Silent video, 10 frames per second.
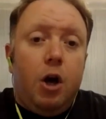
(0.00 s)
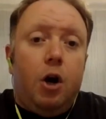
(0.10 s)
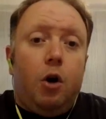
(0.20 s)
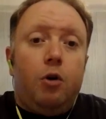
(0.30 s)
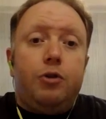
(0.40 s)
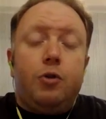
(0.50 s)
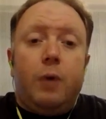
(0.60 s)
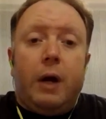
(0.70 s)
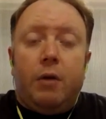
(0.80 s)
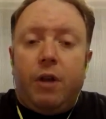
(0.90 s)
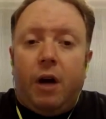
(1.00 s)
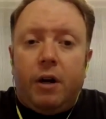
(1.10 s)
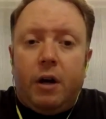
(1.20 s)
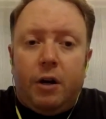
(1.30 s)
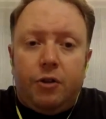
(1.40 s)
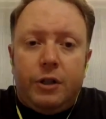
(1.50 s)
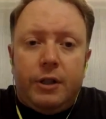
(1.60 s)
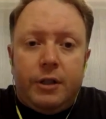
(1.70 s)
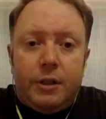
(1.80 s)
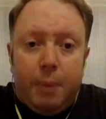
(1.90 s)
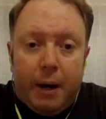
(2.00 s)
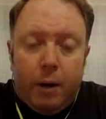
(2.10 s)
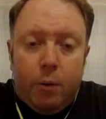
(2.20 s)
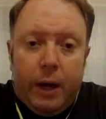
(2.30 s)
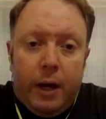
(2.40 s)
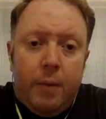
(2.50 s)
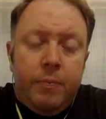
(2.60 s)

Also, one of the other countries is Paraguay.